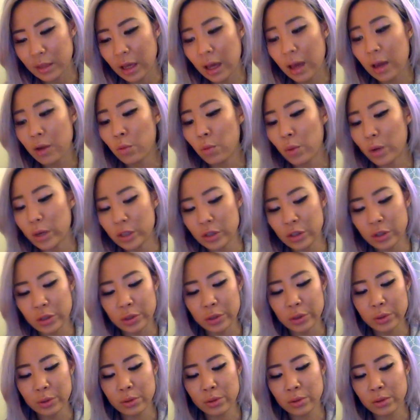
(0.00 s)
And when
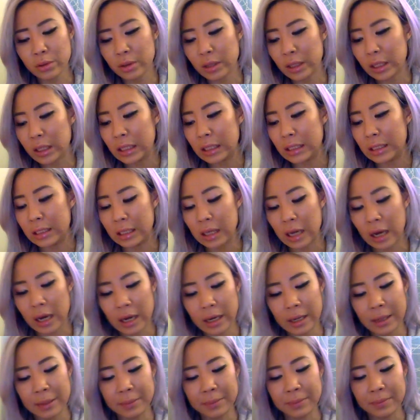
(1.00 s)
you
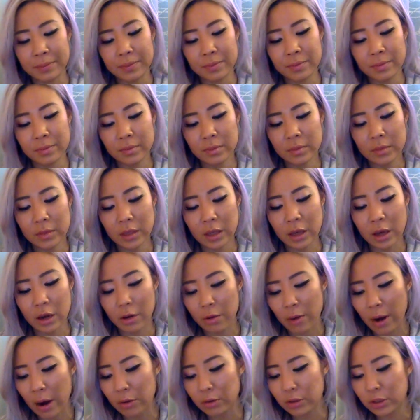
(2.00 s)
get
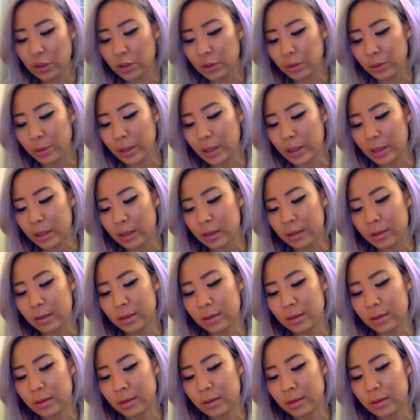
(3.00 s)
around to it,